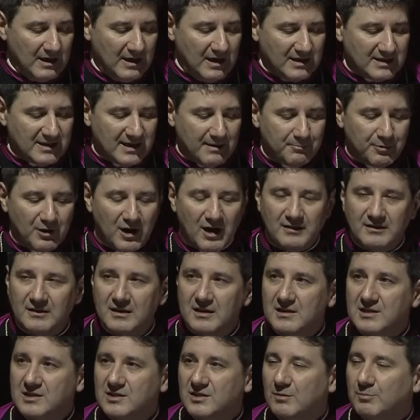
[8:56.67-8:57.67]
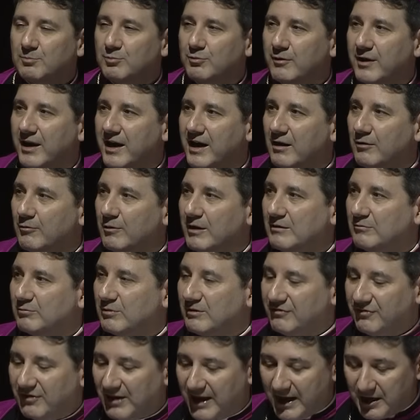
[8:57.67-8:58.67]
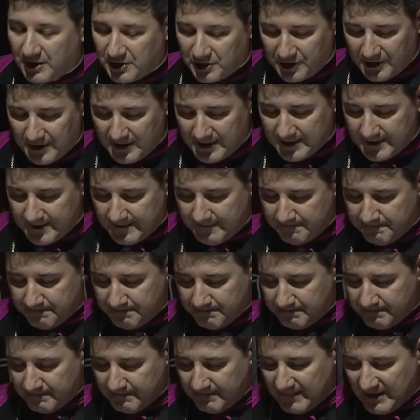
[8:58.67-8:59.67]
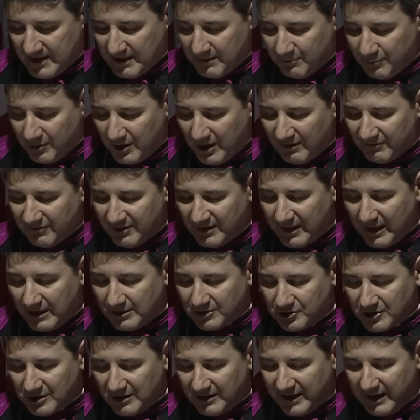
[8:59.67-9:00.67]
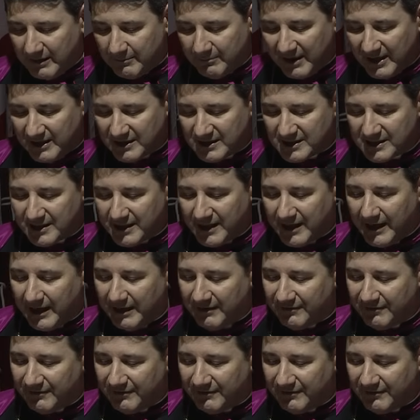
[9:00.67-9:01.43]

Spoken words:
As I brought this to prayer and reflection, providentially I might say, I